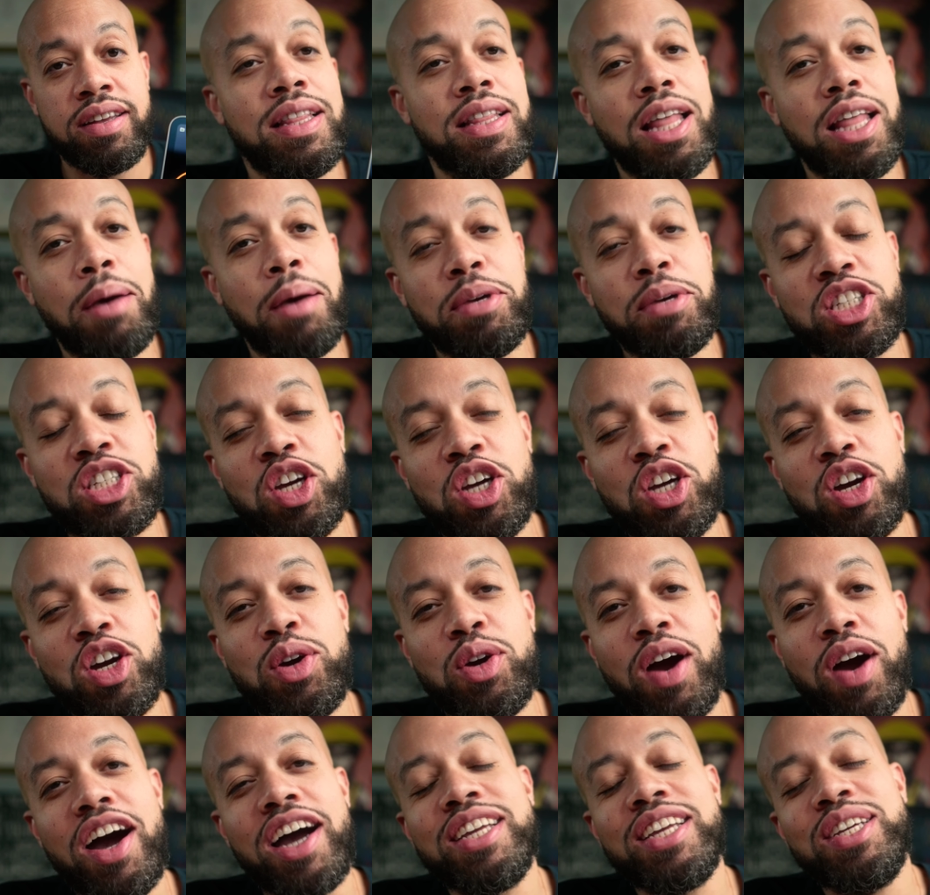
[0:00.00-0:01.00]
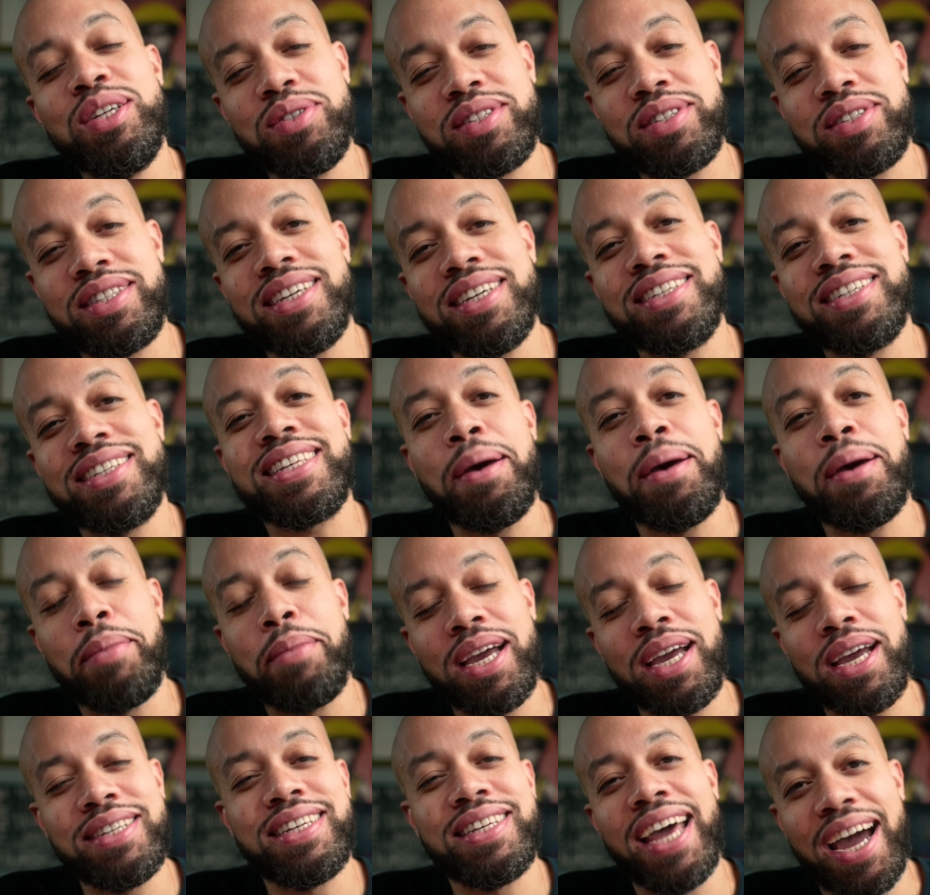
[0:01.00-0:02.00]
Let me show you how I use this
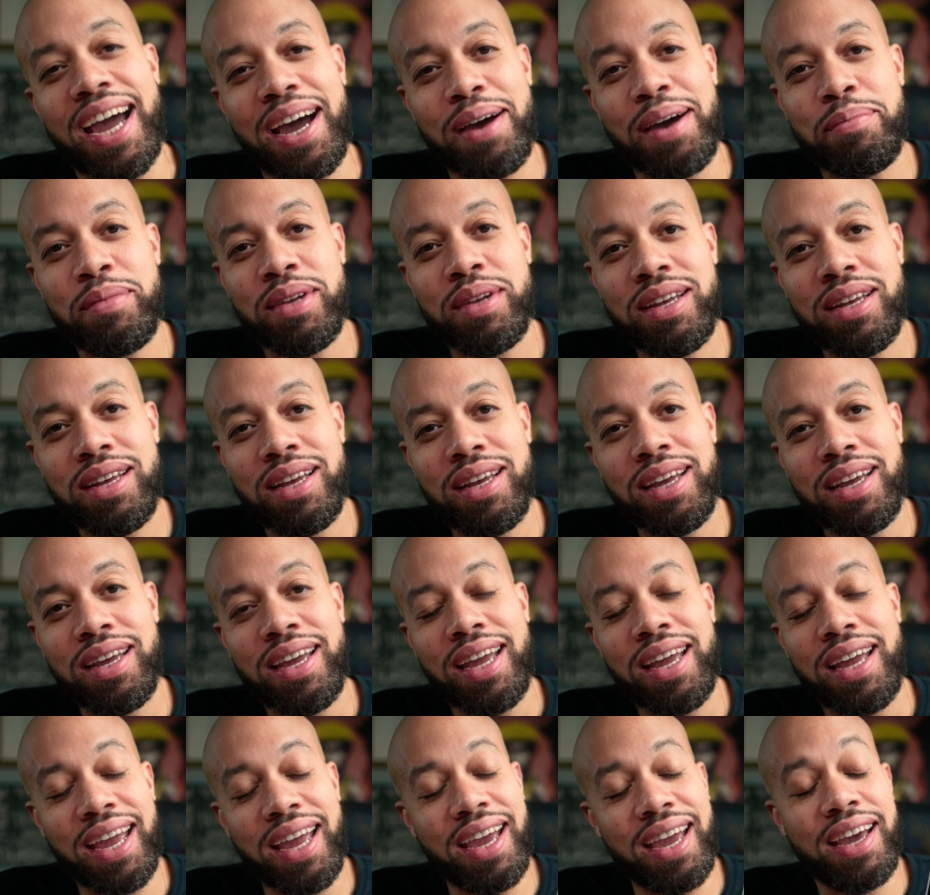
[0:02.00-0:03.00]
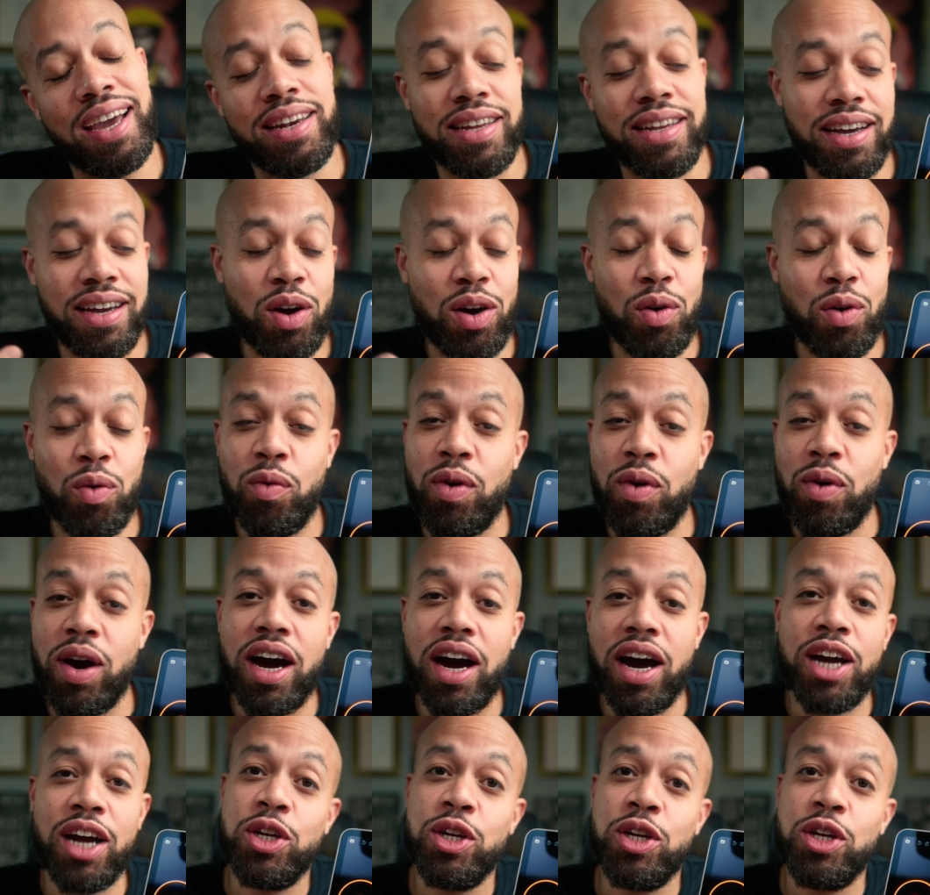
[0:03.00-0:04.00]
amazing app and
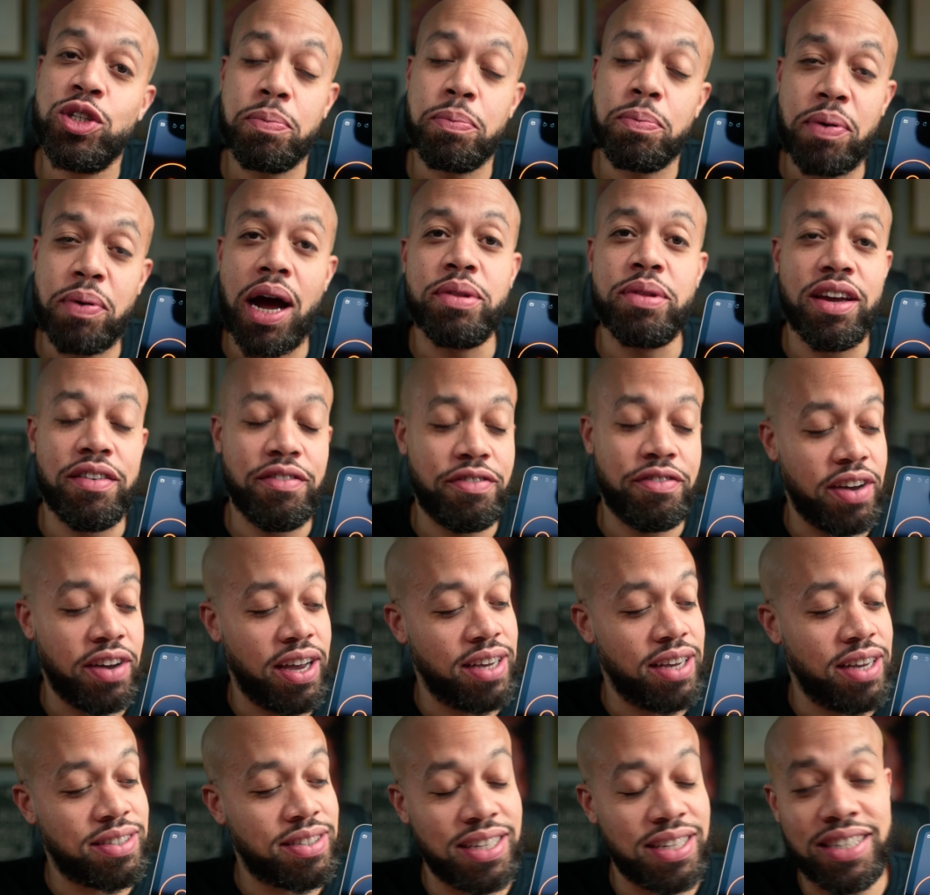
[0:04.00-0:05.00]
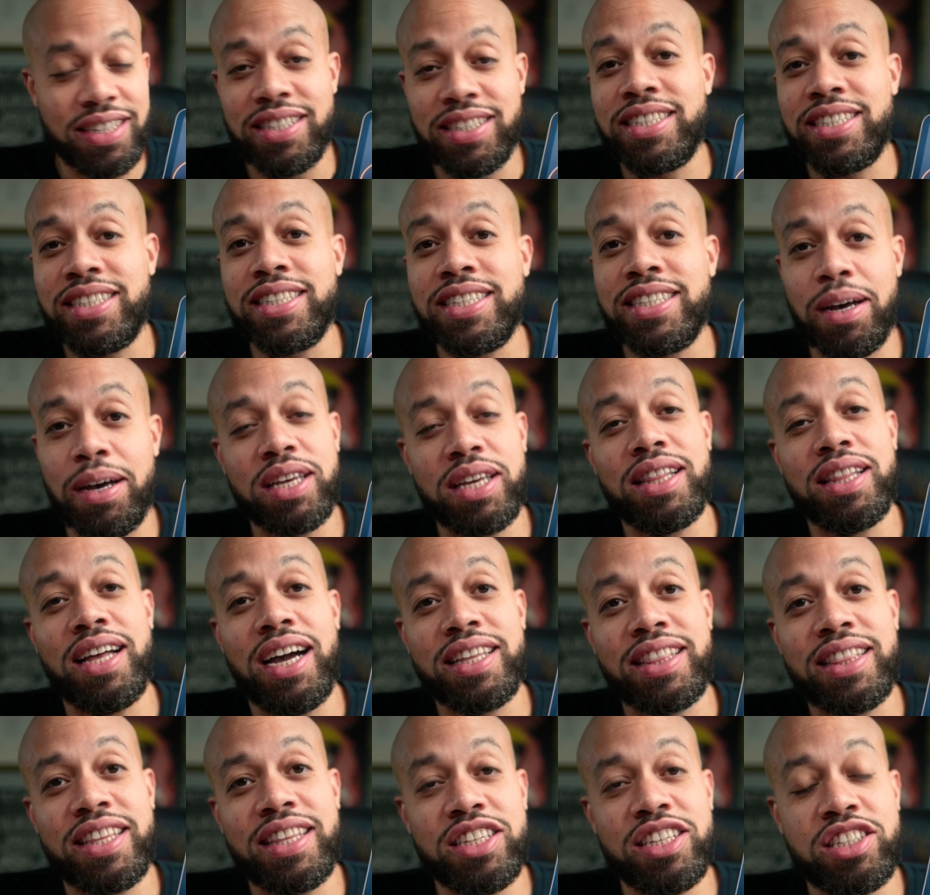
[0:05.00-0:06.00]
why you should probably invest in something
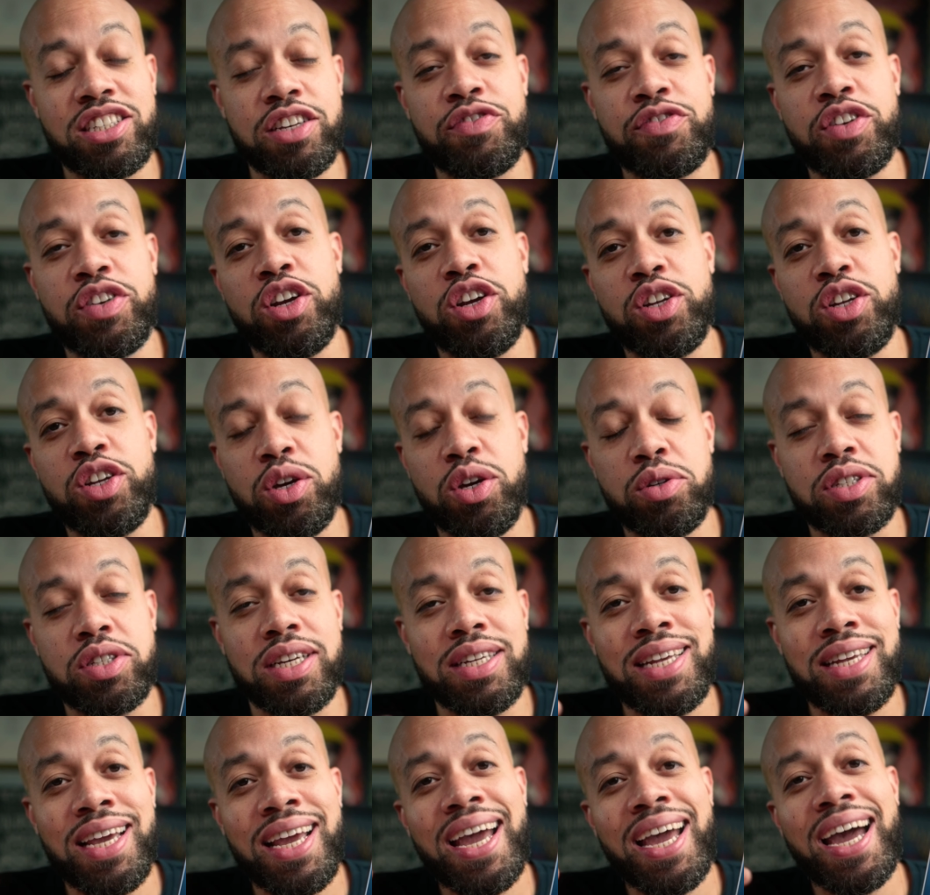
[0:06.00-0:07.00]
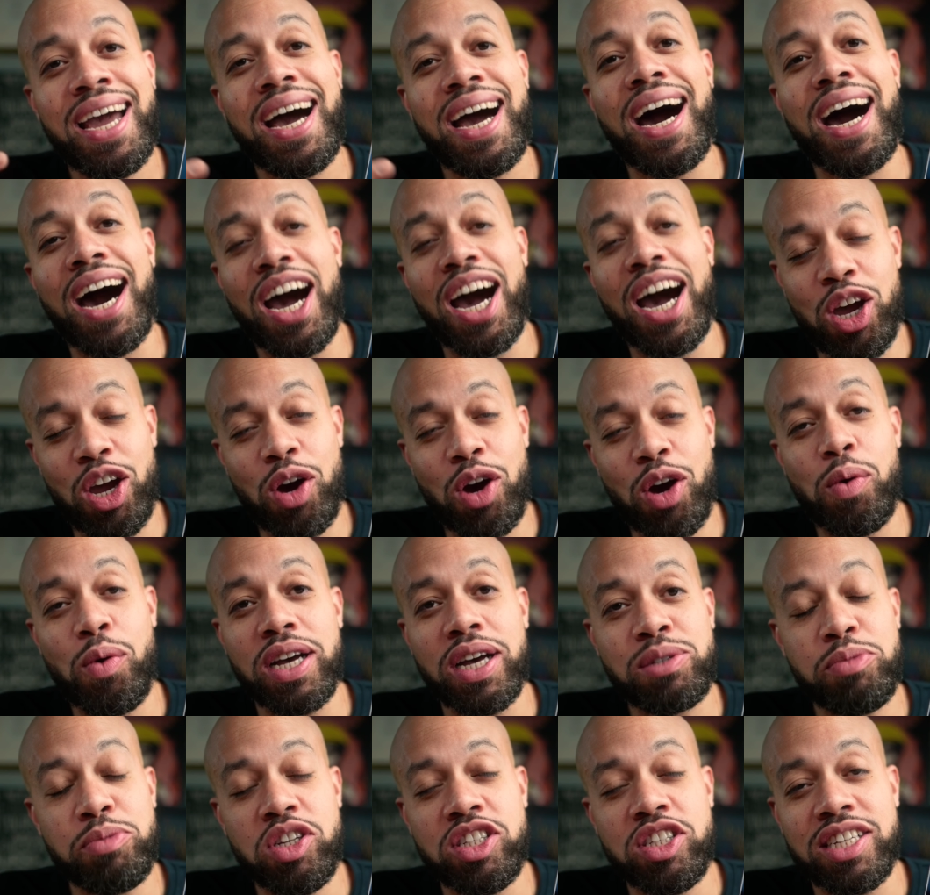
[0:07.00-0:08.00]
like this if you're using
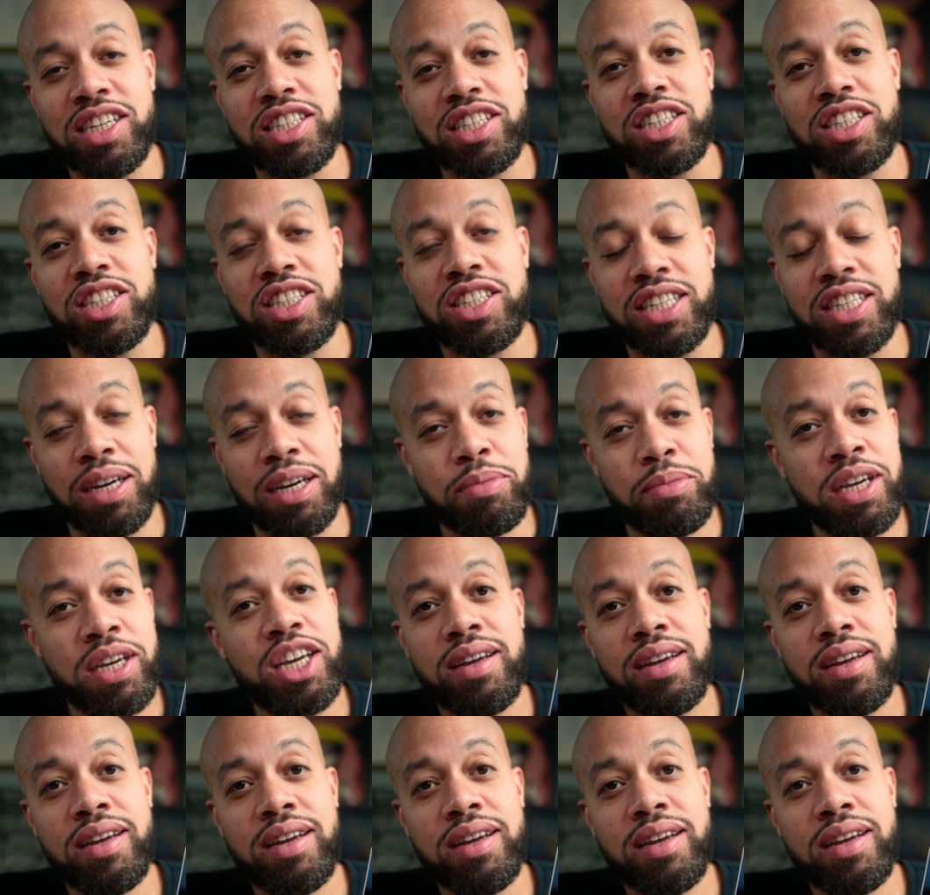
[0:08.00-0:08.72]
iOS musicianship.